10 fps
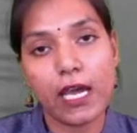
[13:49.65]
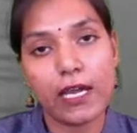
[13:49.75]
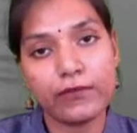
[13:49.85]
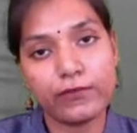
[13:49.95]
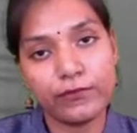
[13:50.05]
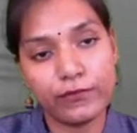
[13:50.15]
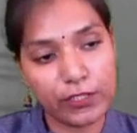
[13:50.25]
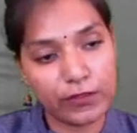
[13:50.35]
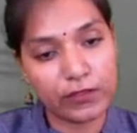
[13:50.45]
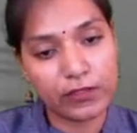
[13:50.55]
and
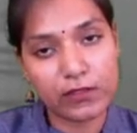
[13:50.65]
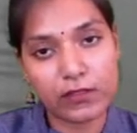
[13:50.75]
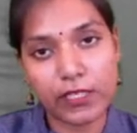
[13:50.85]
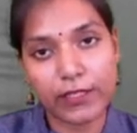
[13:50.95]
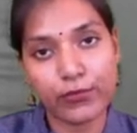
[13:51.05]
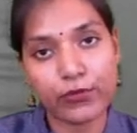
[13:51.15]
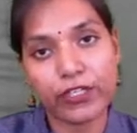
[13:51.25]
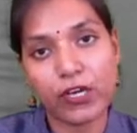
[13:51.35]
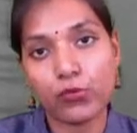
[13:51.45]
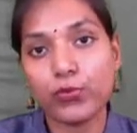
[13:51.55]
in this the input and
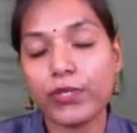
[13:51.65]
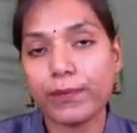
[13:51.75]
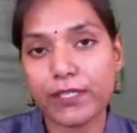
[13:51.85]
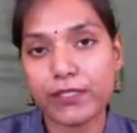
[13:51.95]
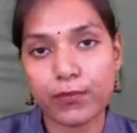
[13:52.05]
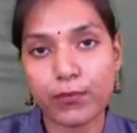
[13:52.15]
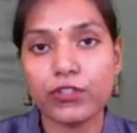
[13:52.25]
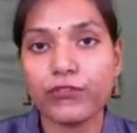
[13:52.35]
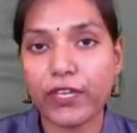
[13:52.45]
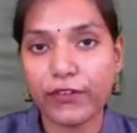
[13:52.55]
output depends upon
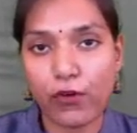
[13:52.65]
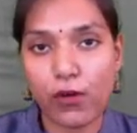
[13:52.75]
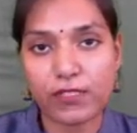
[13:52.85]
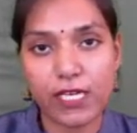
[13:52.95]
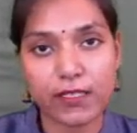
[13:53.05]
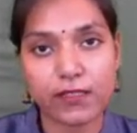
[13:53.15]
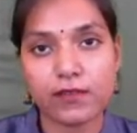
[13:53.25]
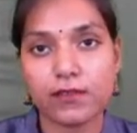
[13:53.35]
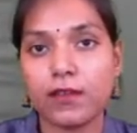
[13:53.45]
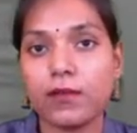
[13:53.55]
the waveforms, that is